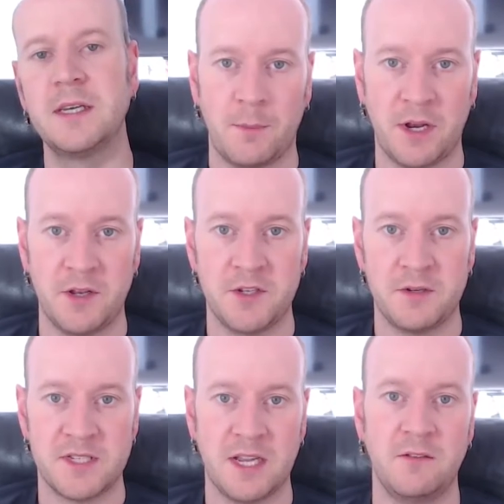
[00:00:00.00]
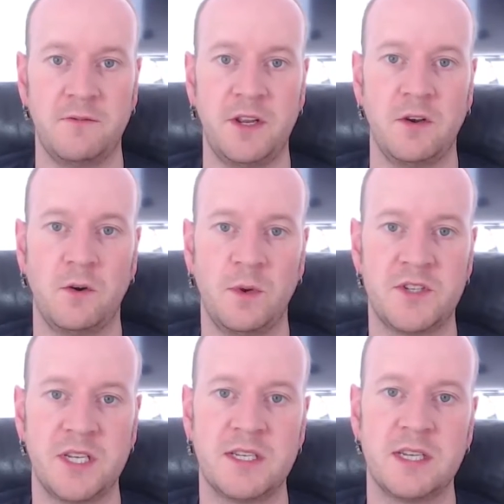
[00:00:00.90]
I plan on doing a second video
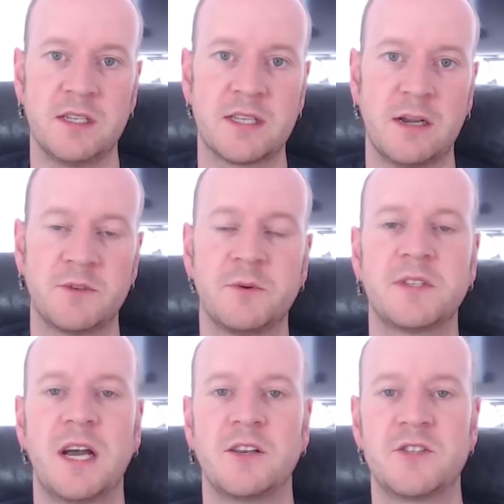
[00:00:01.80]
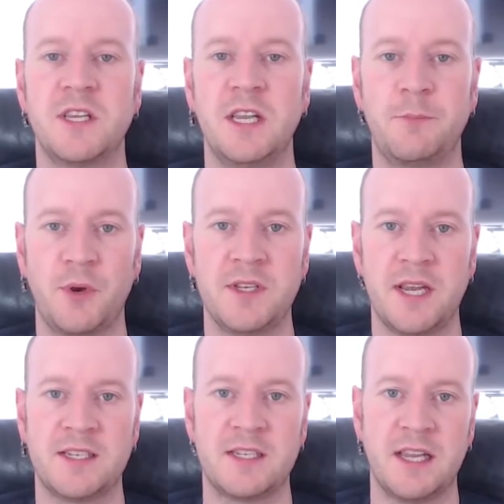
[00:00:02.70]
which details how to attach the print
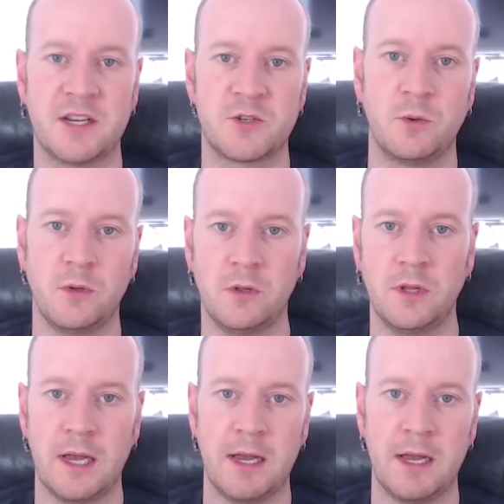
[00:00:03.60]
head to the actual